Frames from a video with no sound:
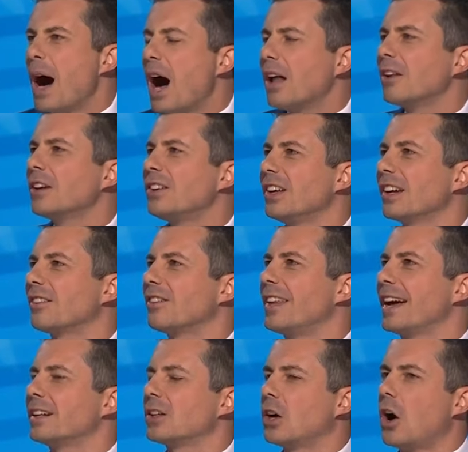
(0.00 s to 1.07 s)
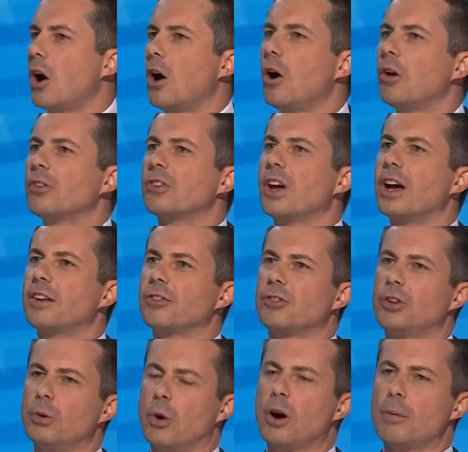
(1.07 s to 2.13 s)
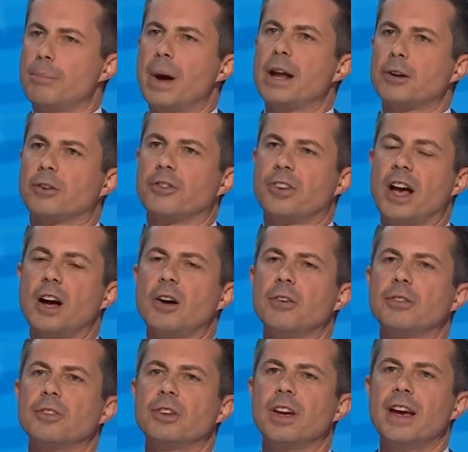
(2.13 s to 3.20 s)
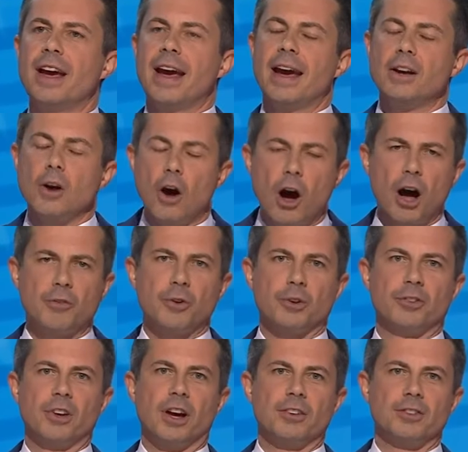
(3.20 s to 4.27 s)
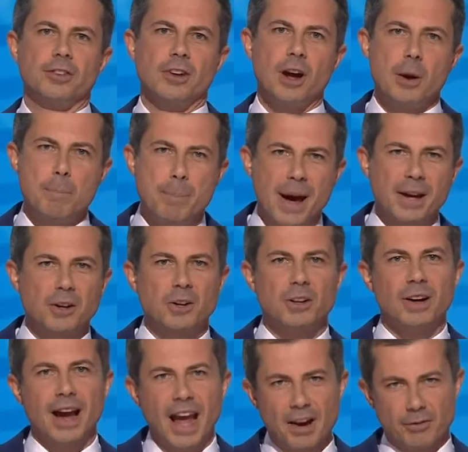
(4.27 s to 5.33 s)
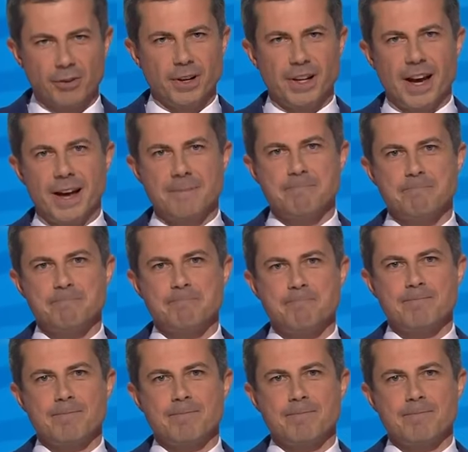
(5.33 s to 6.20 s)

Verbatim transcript: A politics that calls us to our better selves and offers us a better everyday.